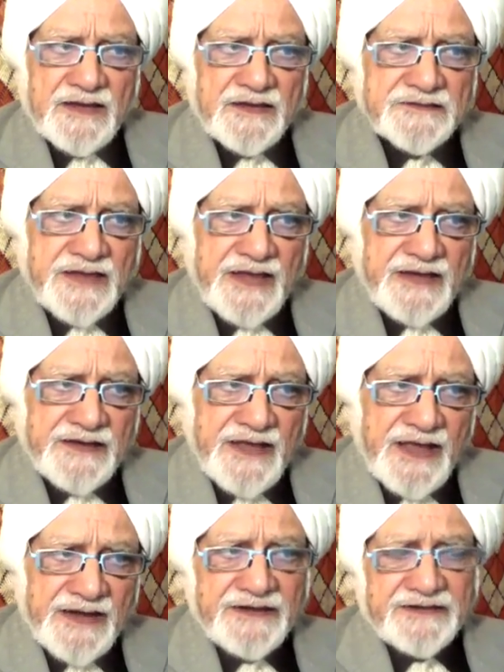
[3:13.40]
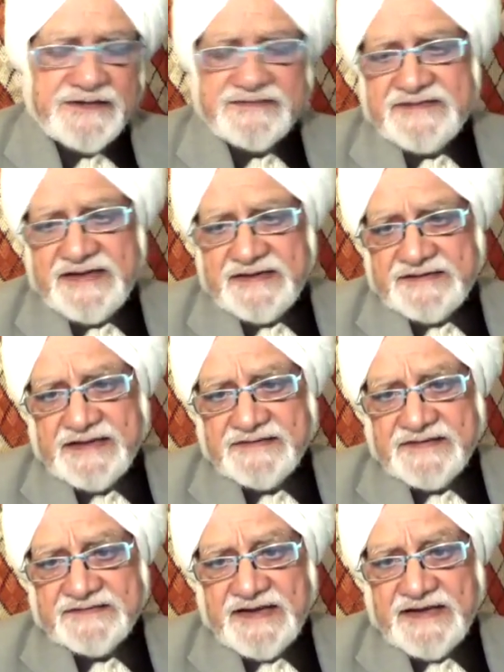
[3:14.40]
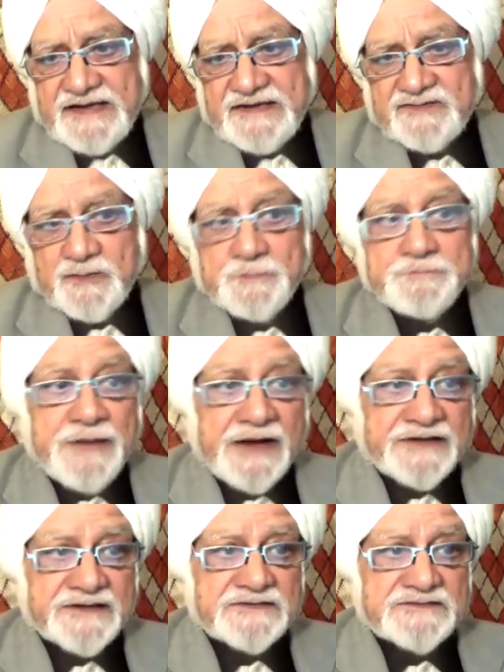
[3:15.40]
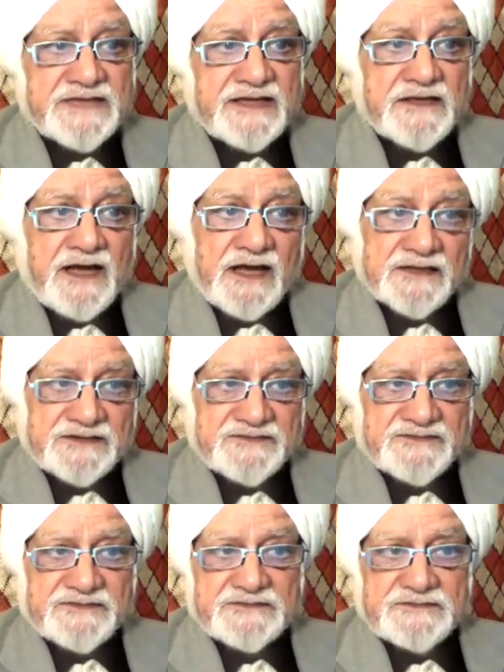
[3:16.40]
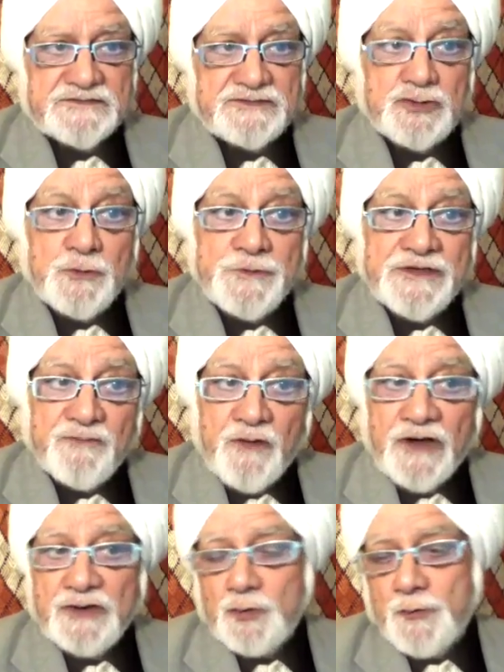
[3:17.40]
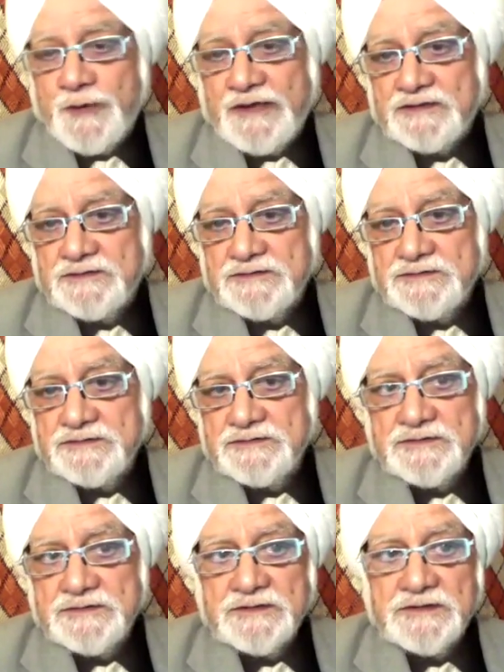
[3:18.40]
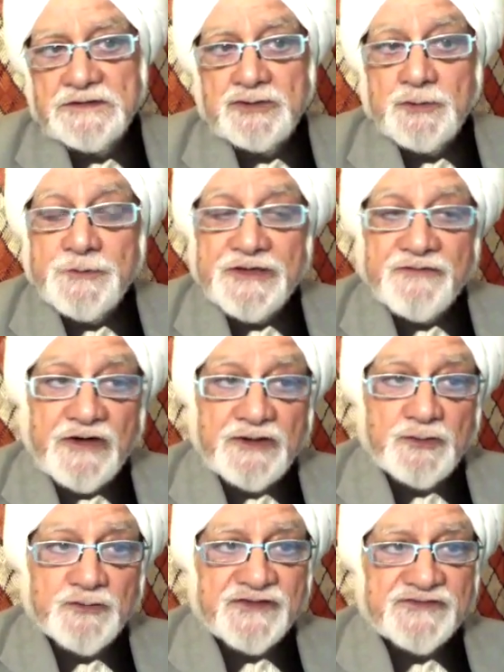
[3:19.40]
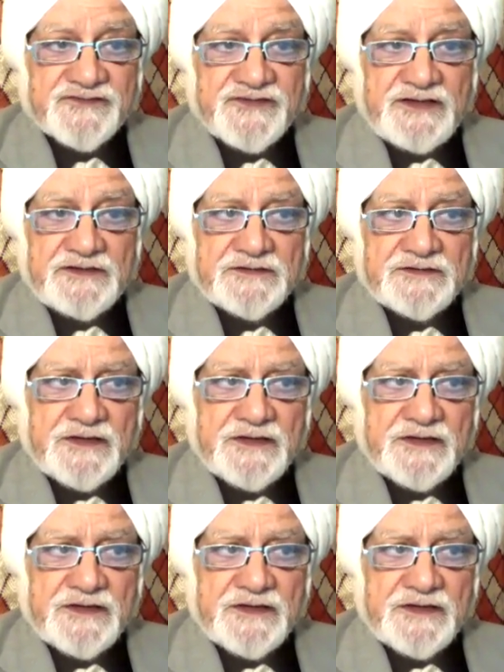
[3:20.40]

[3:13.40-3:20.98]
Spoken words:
The inherent instinct, as I said, is to better than others, to be the one to win, to be the one to succeed.